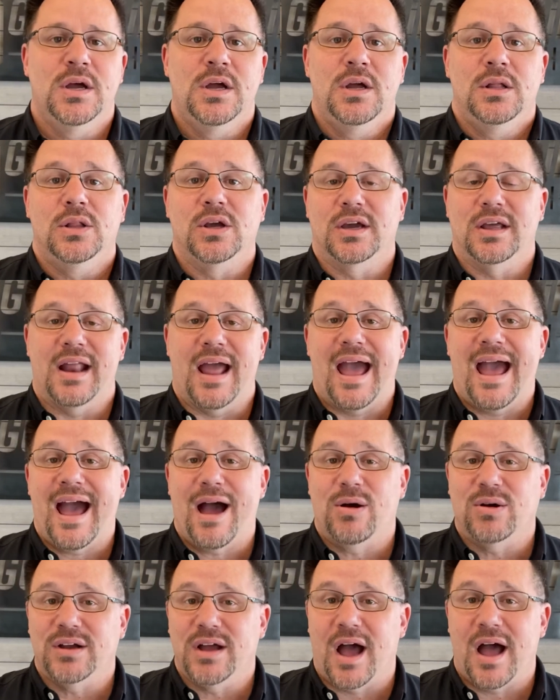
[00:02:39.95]
looking at how
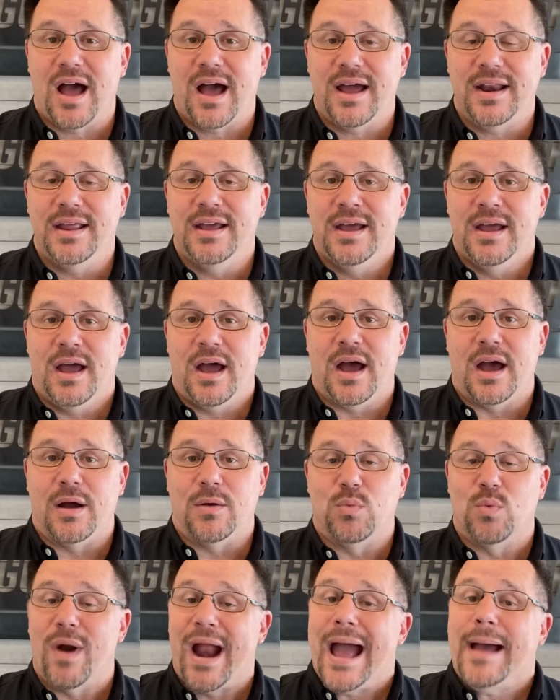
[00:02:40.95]
God
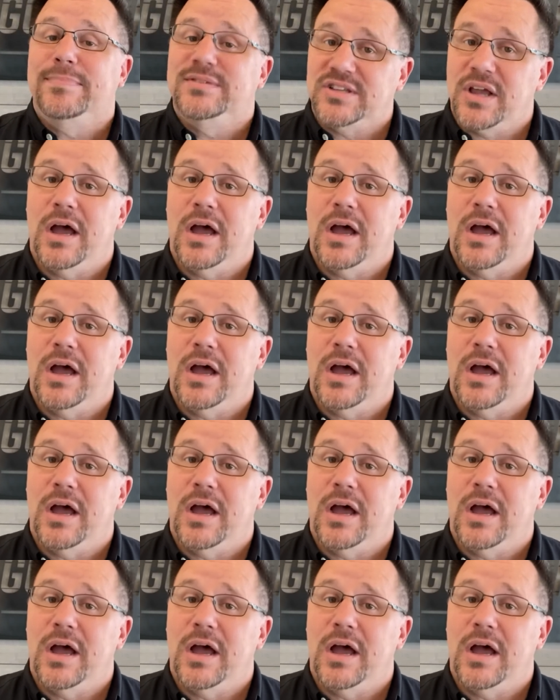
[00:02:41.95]
wraps